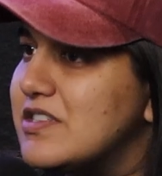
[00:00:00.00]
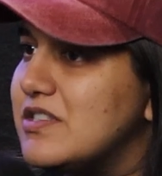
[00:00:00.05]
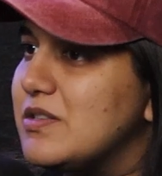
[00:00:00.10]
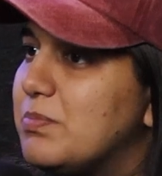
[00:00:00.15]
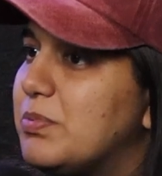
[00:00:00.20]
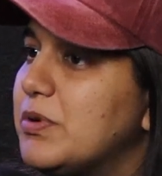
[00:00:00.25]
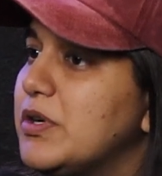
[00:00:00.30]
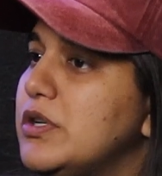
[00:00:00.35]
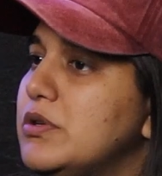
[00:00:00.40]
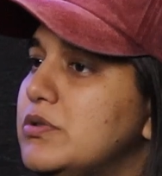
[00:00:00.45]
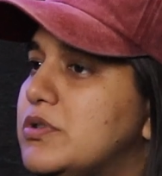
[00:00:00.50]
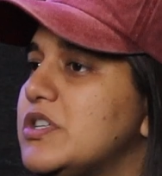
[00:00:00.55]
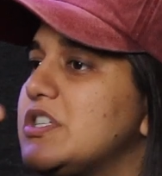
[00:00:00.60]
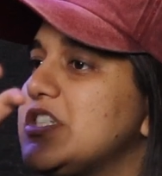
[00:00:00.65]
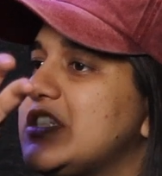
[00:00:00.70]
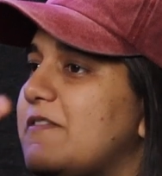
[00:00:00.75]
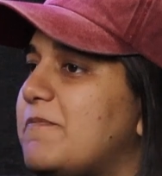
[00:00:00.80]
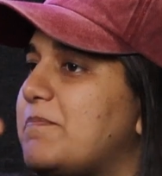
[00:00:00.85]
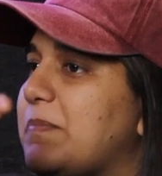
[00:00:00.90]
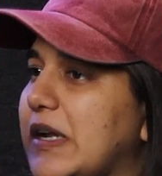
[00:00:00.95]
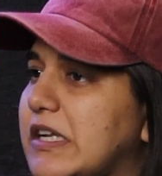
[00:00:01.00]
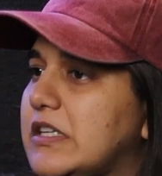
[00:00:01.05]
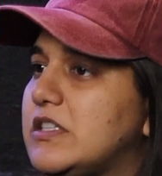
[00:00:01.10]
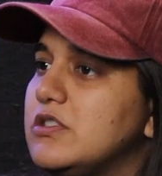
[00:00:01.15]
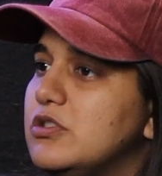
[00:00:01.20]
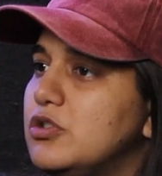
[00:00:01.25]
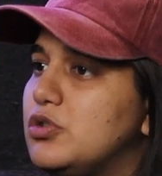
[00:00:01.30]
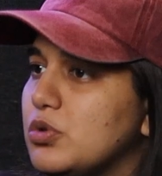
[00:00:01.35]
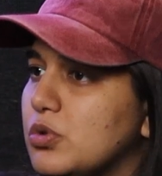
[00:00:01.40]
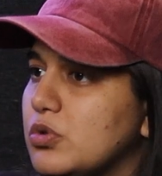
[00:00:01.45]
The producers have picked
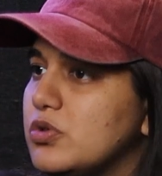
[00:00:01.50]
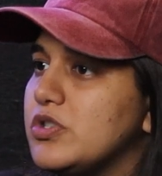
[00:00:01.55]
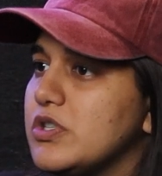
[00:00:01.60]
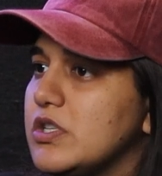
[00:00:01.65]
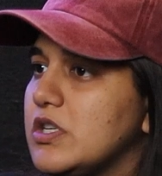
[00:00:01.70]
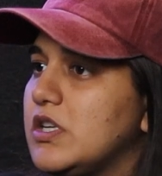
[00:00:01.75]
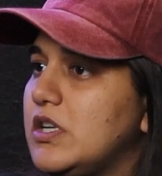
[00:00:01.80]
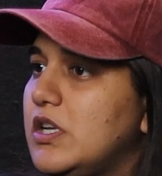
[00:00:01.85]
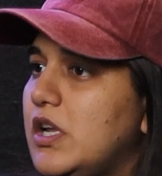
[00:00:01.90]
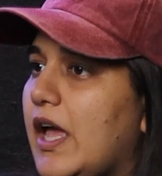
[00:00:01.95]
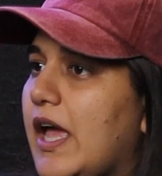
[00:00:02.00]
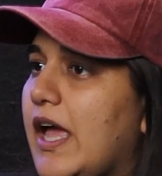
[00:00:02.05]
and chosen,